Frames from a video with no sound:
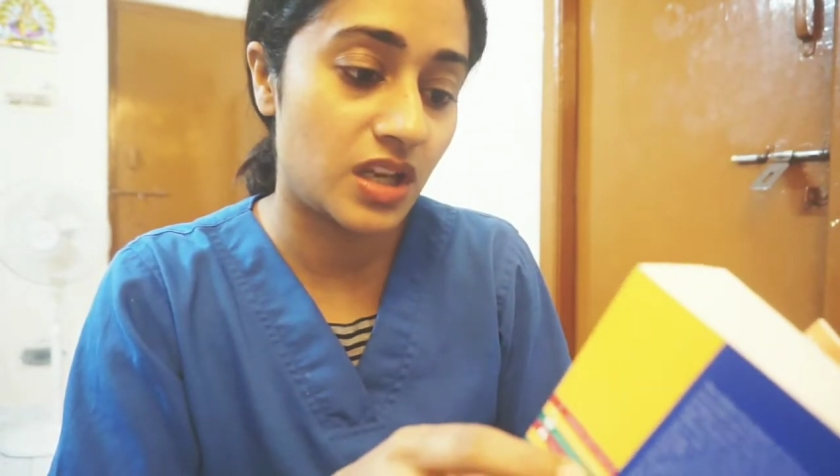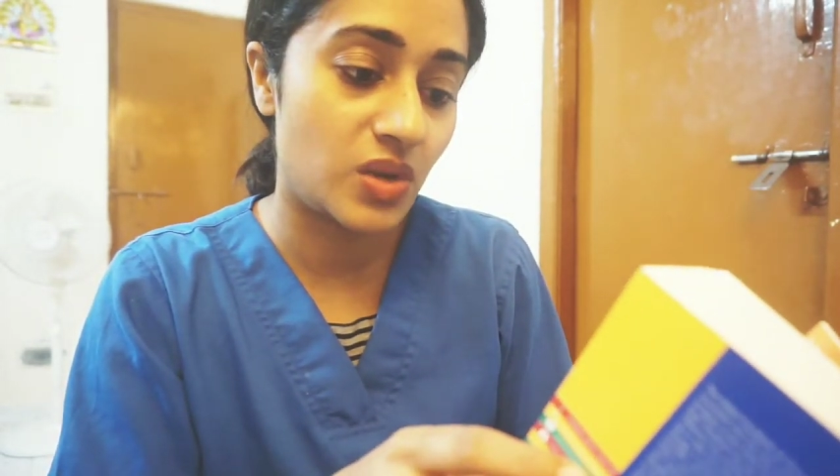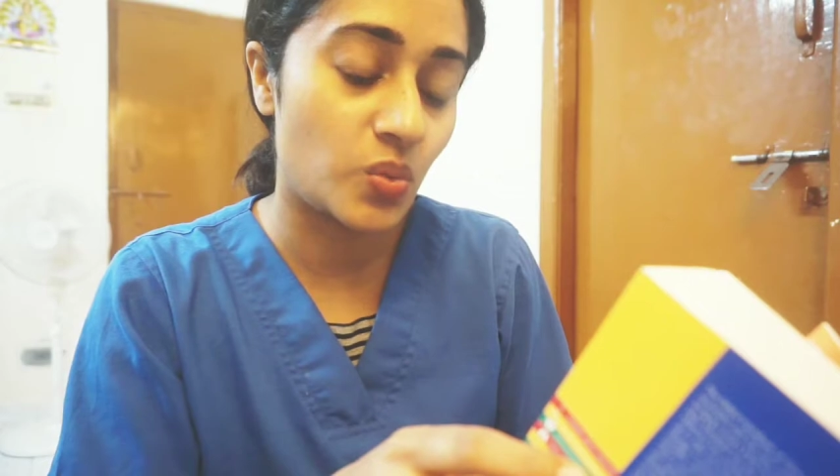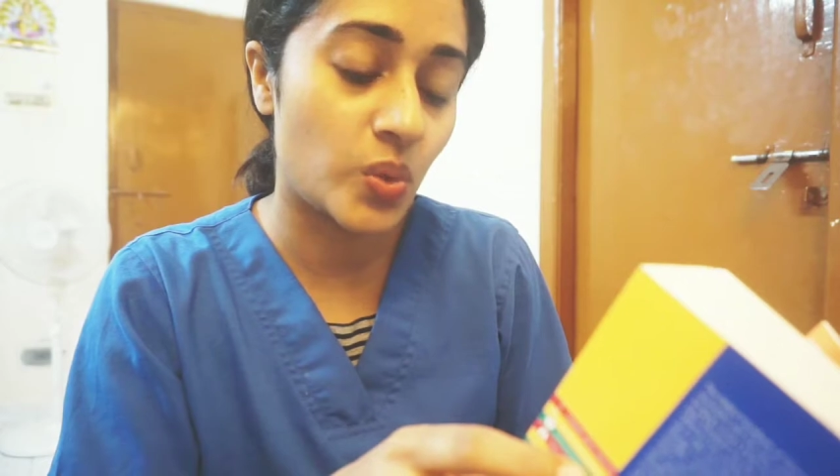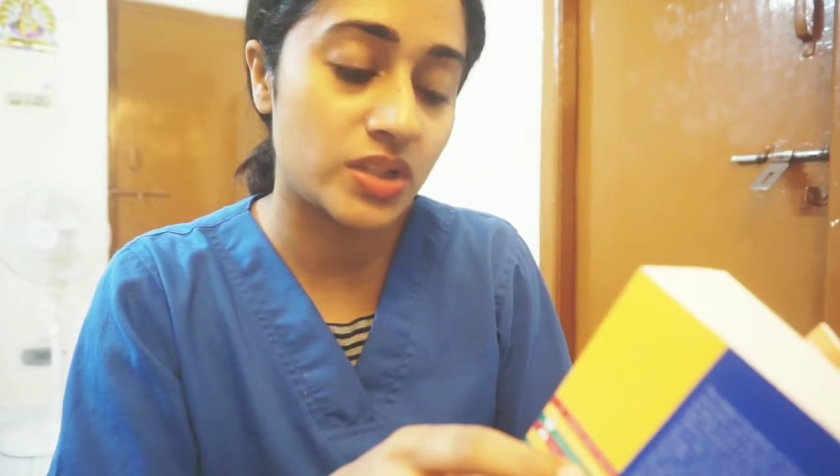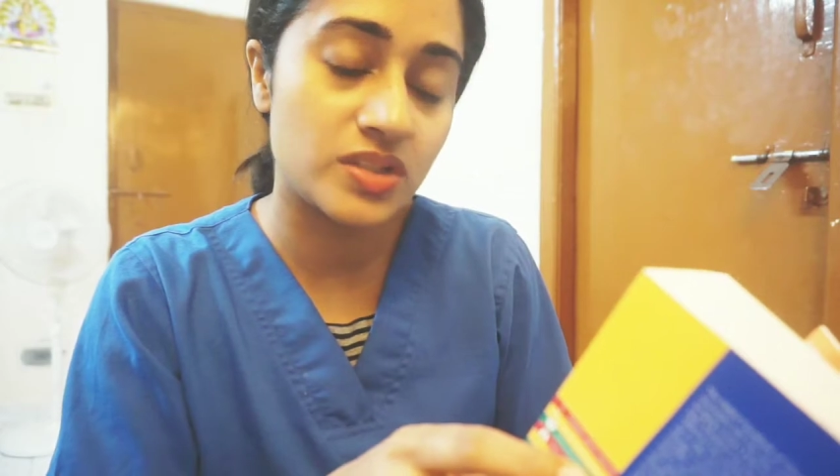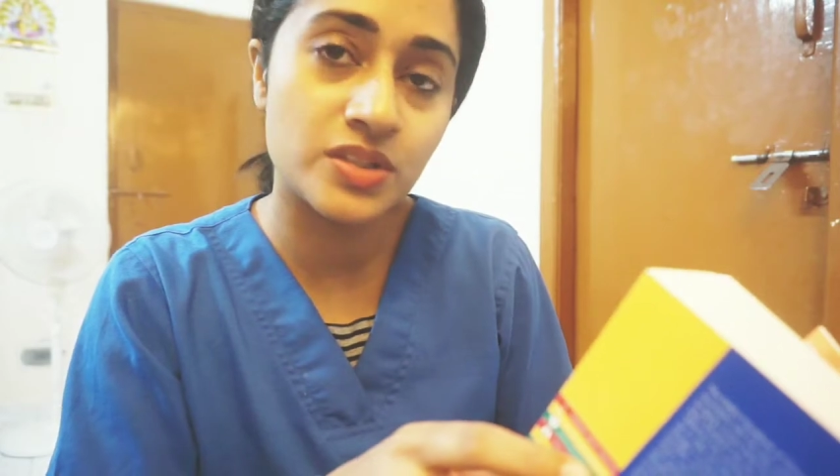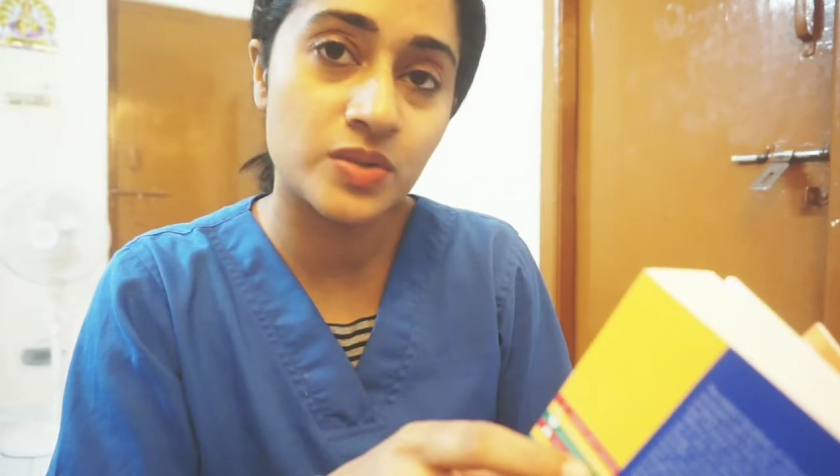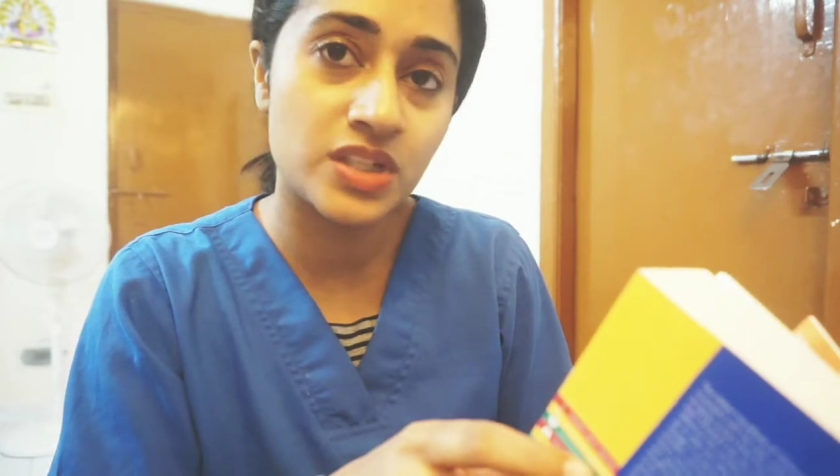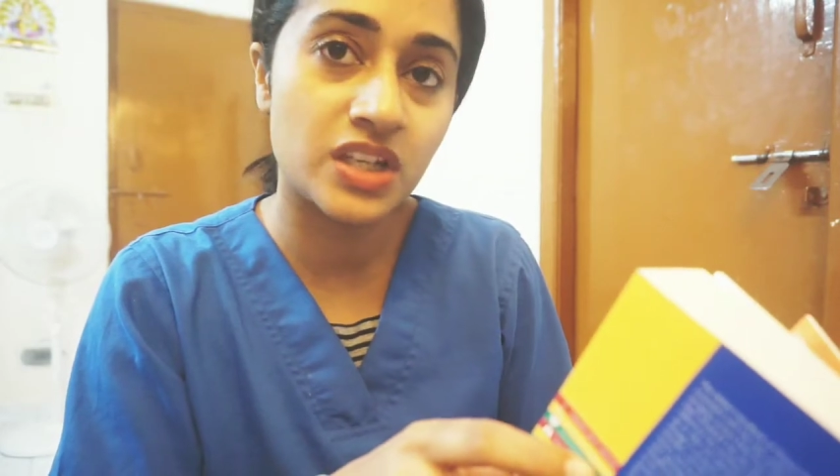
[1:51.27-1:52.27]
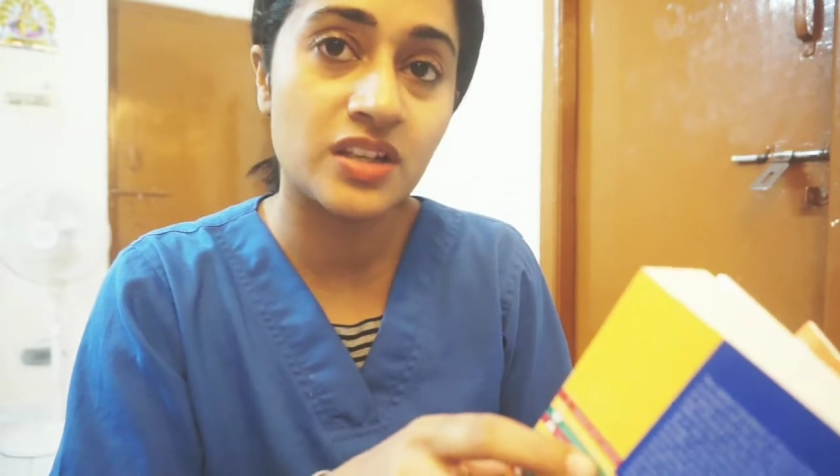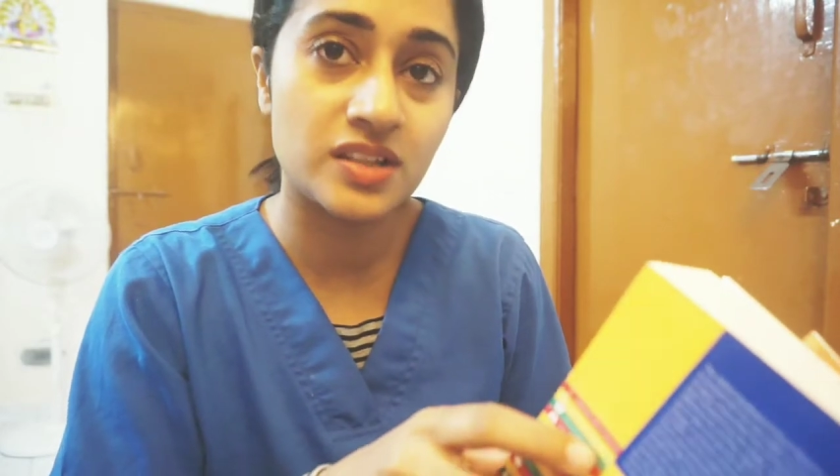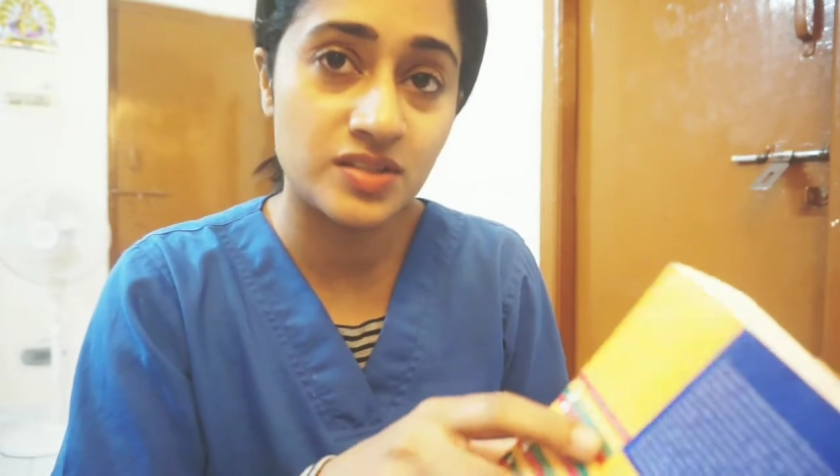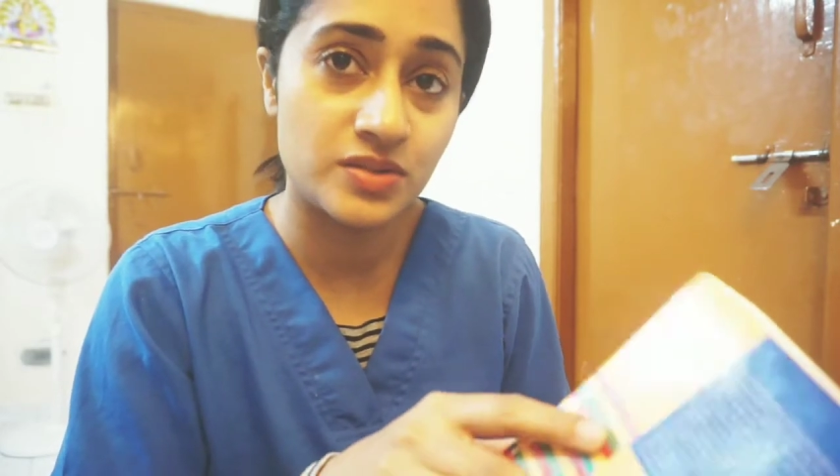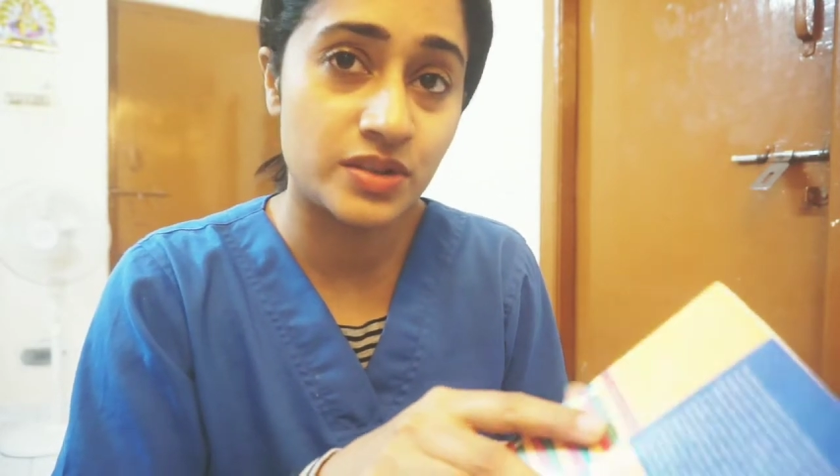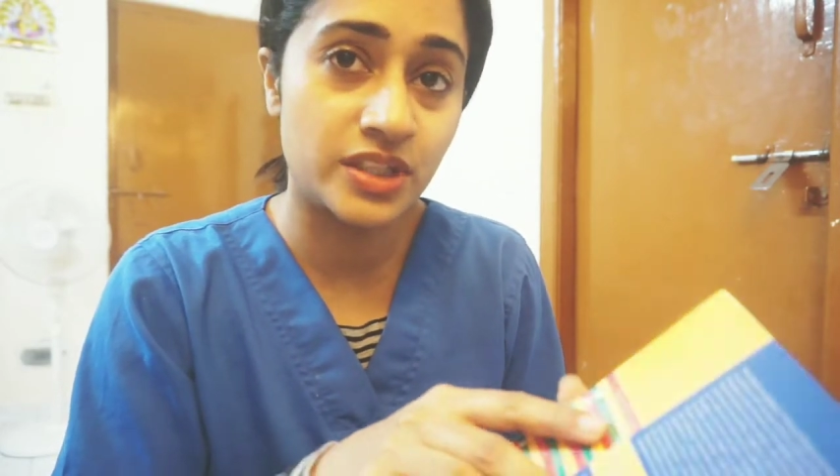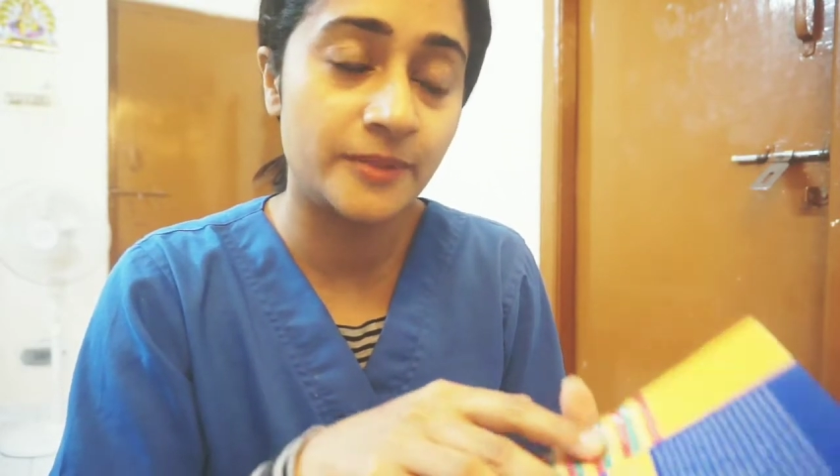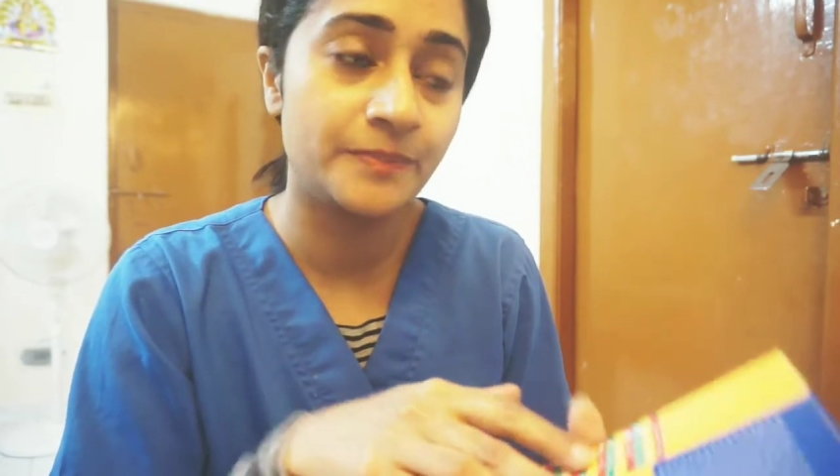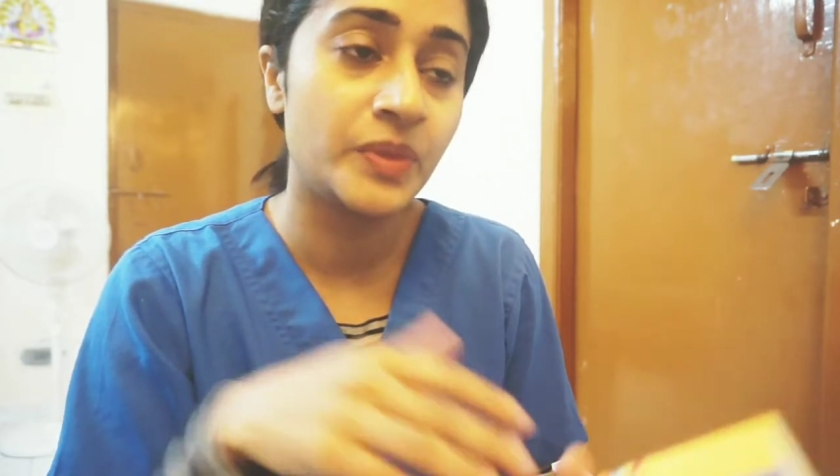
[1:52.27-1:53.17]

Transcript: And once you take history,